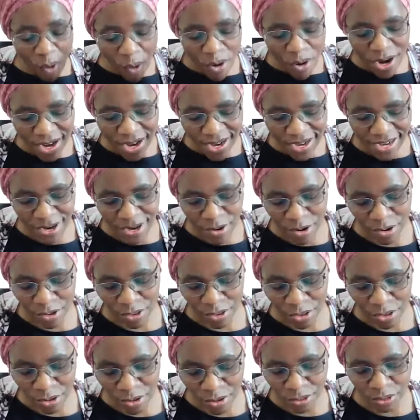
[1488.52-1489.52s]
only
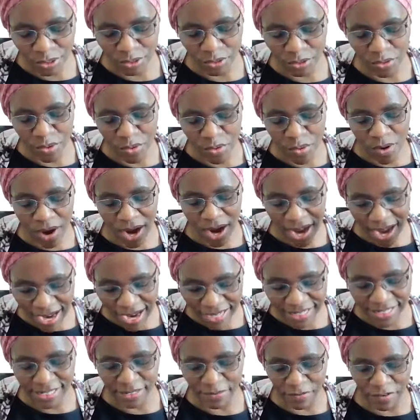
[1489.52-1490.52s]
on those who
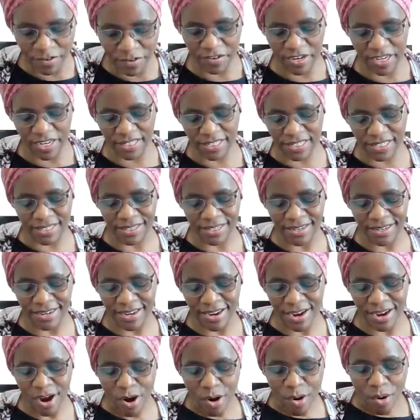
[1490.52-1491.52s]
asked for it,
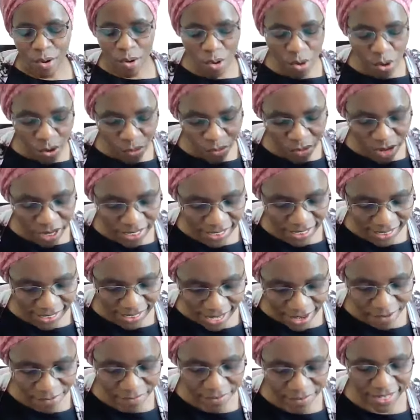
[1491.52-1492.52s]
who
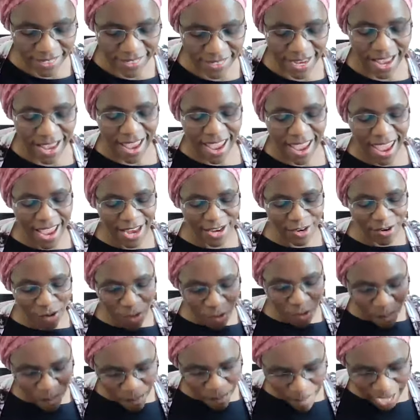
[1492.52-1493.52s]
receive it, and
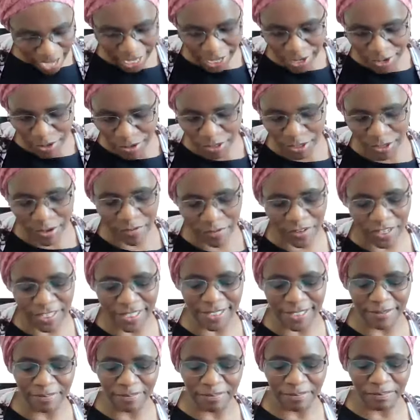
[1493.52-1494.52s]
who make use of
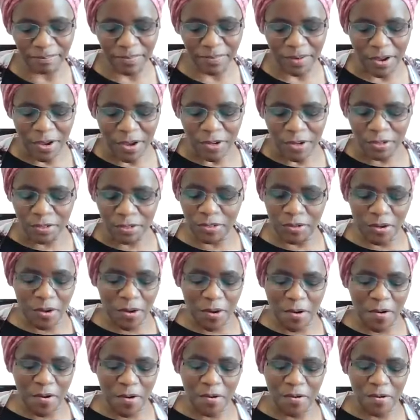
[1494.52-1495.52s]
it.
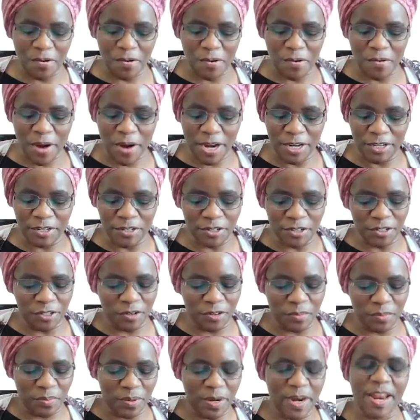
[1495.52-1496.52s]
So why don't
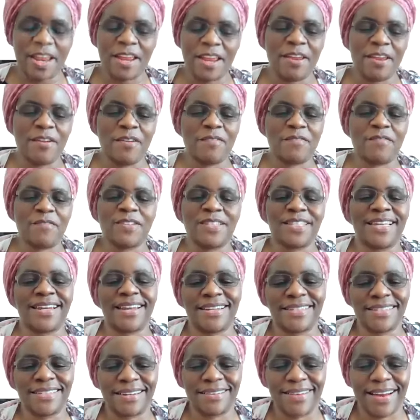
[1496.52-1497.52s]
you pray for the
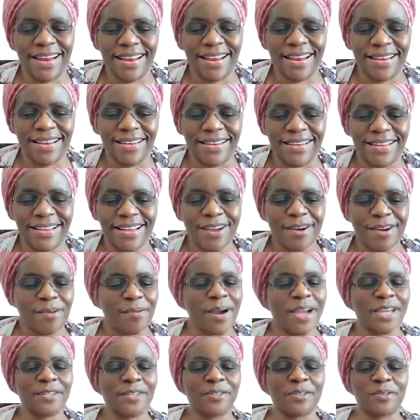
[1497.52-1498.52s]
latter rain?
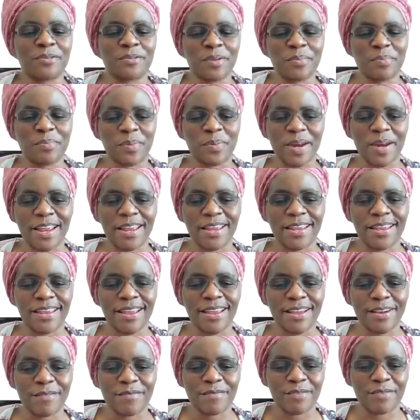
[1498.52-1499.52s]
Why don't we pray
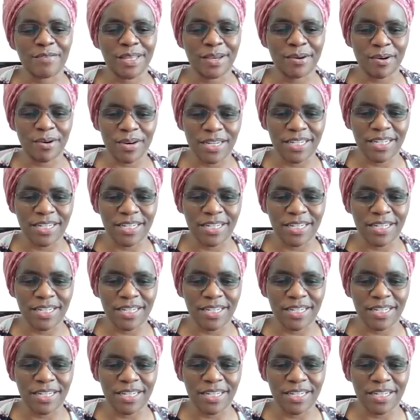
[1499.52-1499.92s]
for the